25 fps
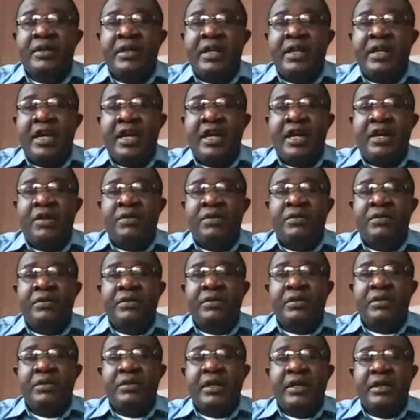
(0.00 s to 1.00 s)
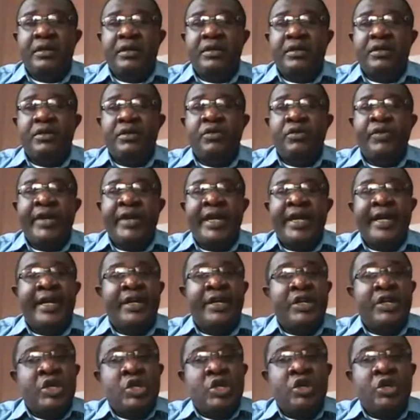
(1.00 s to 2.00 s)
Now we
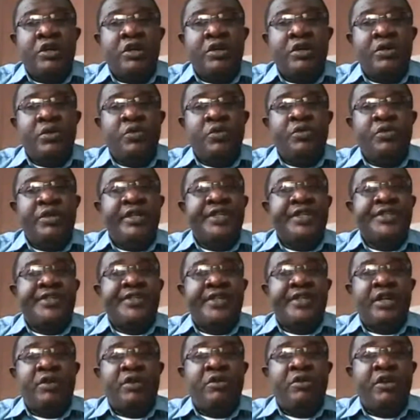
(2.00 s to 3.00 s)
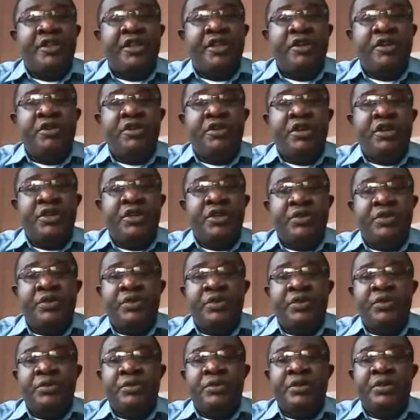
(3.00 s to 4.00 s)
are done with the second thing you need to
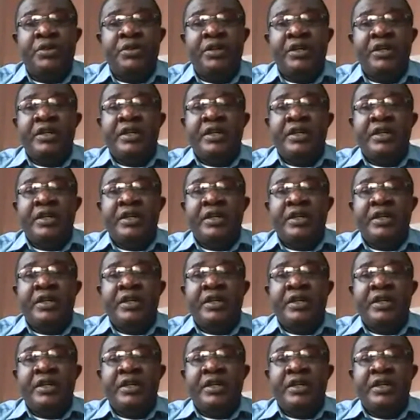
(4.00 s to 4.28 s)
do.